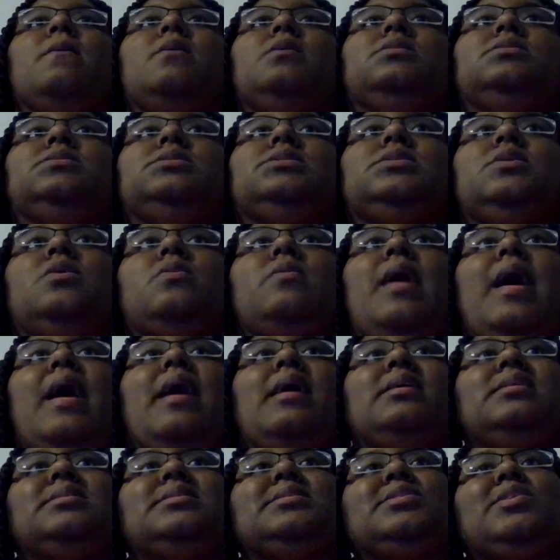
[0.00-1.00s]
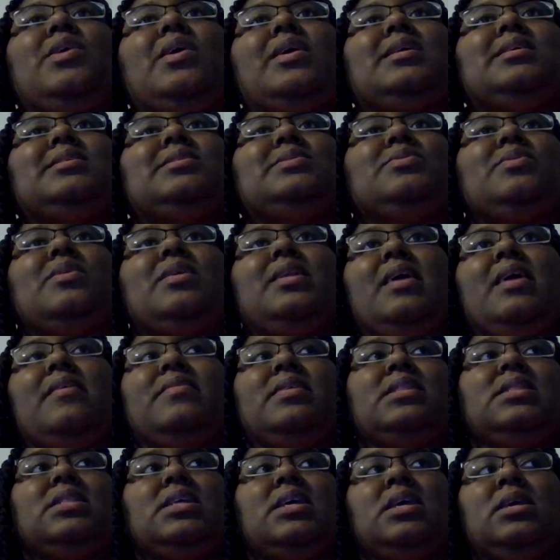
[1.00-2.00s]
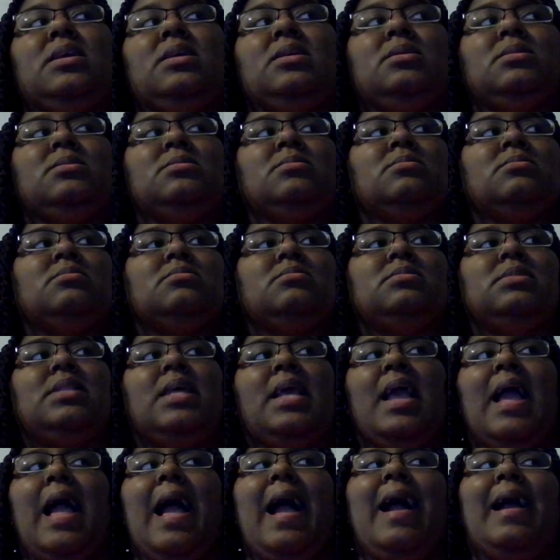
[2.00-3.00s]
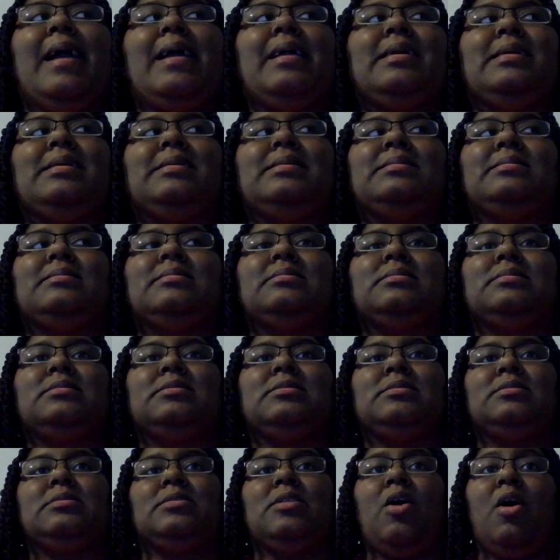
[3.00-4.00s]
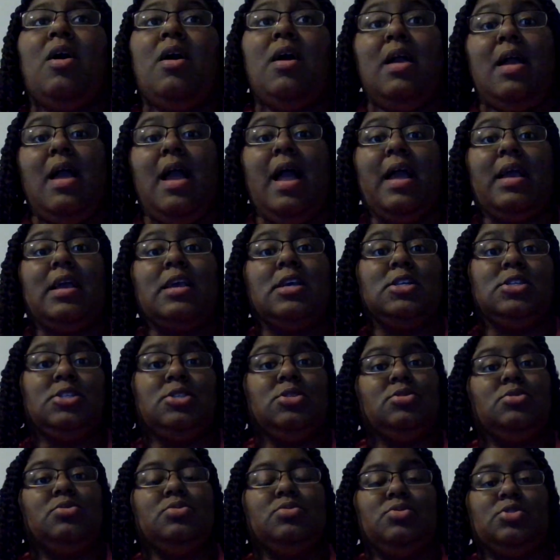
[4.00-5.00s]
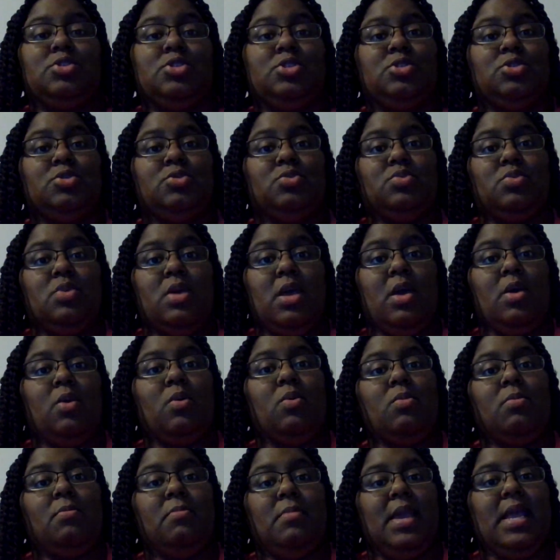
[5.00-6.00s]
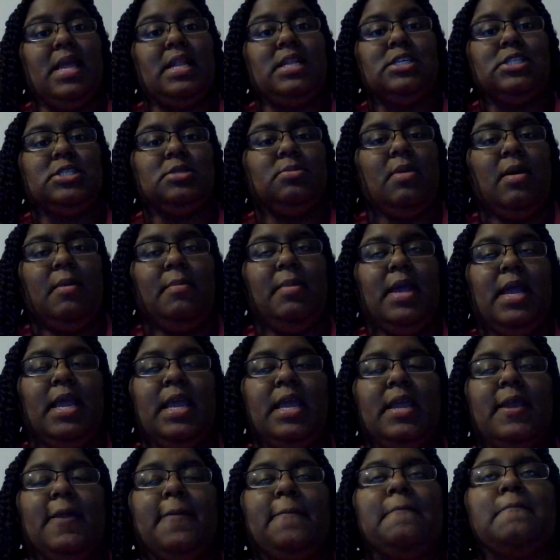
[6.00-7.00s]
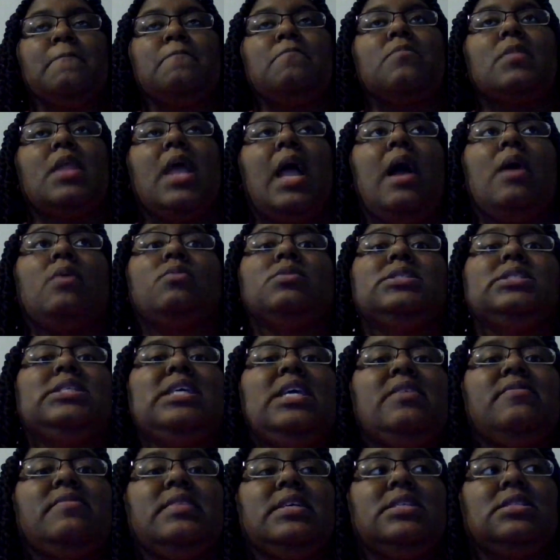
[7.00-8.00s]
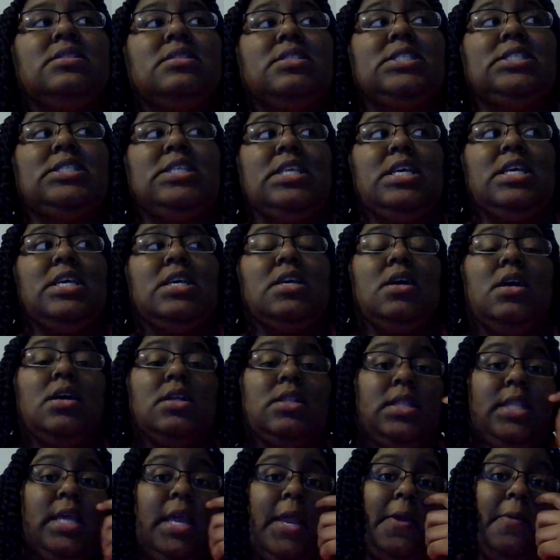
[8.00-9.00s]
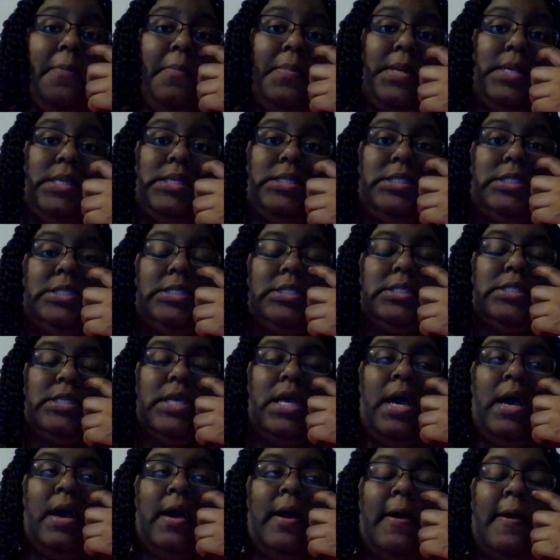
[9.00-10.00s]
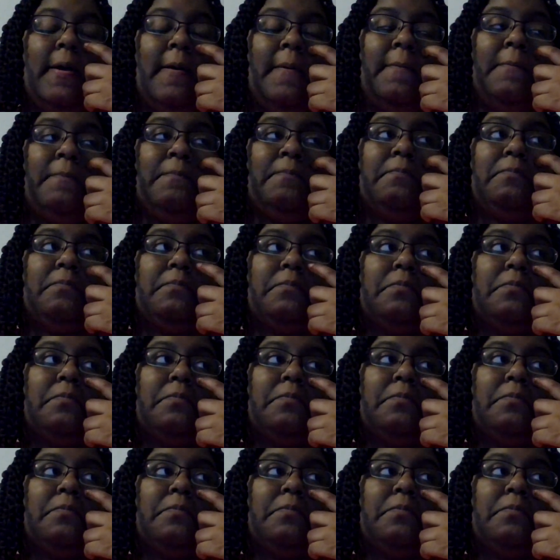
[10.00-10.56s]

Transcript: So I had started doing everything that I thought I could do to help manage my pain. I was even seeing a therapist um,